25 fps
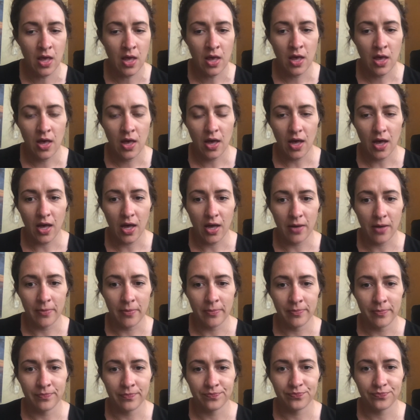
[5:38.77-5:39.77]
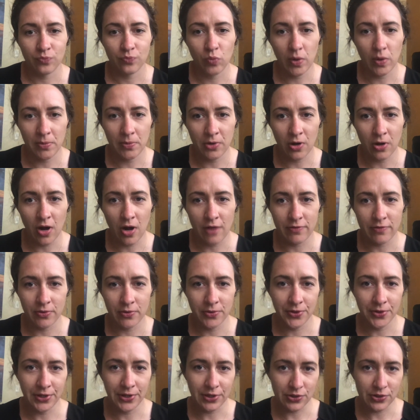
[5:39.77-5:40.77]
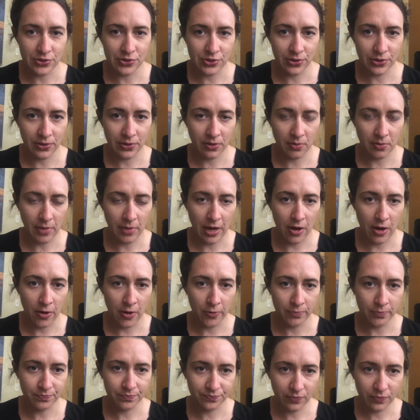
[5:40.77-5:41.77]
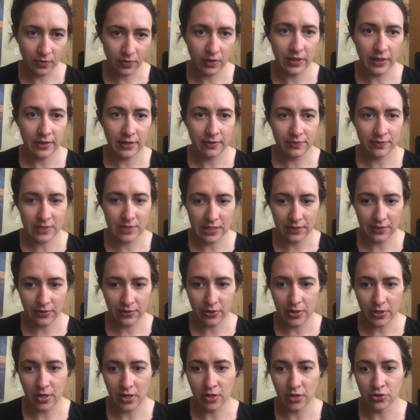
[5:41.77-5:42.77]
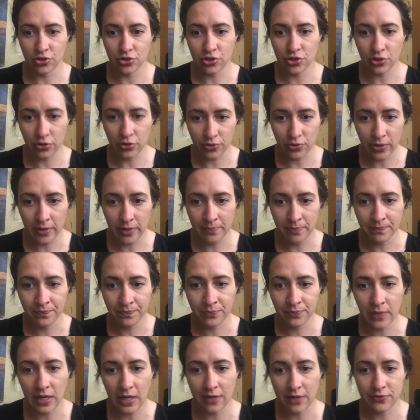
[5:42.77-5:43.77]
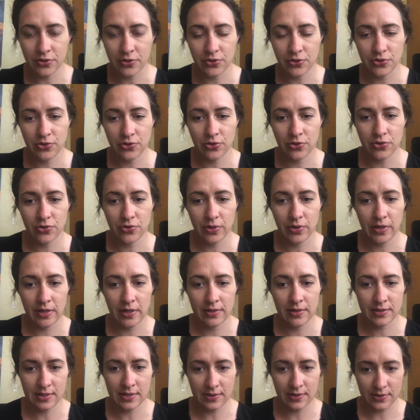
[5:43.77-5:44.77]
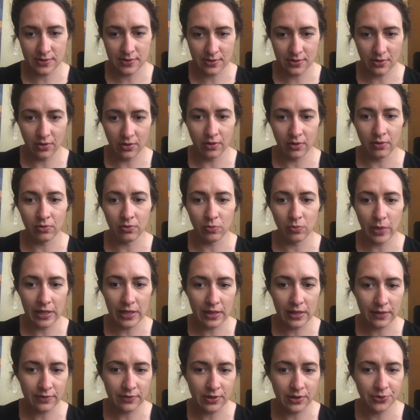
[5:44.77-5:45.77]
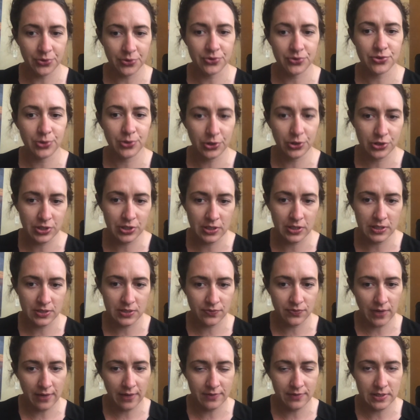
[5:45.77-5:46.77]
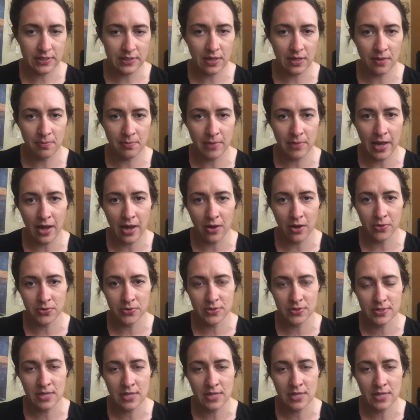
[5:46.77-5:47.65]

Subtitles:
Women are often really concerned about lifting their young children after surgery, since the weightlifting restriction is 5 to 10 pounds.